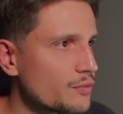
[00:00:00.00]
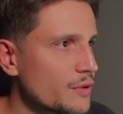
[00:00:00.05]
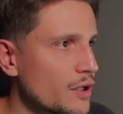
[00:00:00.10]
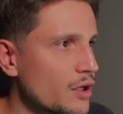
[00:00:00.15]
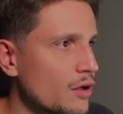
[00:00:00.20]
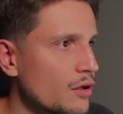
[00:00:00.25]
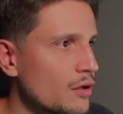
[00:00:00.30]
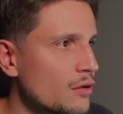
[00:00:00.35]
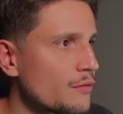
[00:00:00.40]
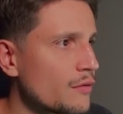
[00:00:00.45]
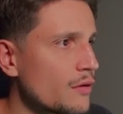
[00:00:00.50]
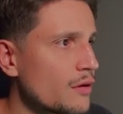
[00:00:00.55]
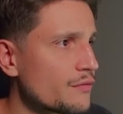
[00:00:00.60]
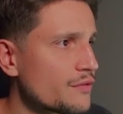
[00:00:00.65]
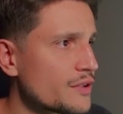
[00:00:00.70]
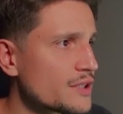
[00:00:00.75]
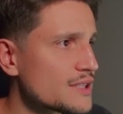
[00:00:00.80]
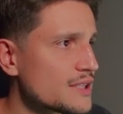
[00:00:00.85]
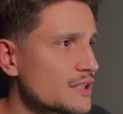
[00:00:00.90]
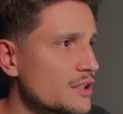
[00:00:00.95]
We are
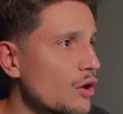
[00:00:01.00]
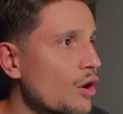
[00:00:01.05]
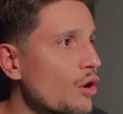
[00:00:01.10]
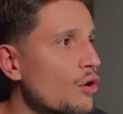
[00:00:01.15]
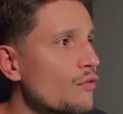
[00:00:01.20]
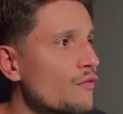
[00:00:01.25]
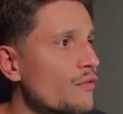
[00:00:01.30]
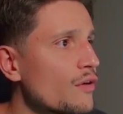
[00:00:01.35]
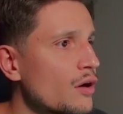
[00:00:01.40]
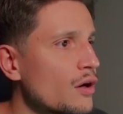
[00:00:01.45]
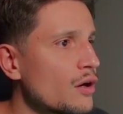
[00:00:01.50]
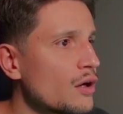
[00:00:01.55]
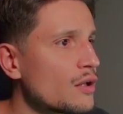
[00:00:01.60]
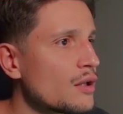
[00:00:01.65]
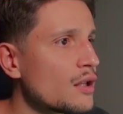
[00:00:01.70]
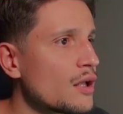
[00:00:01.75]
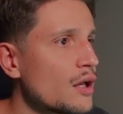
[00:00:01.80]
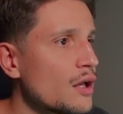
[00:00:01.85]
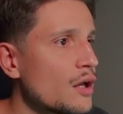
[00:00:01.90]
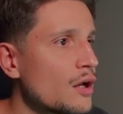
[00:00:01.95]
obviously
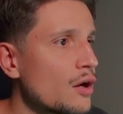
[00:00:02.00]
overall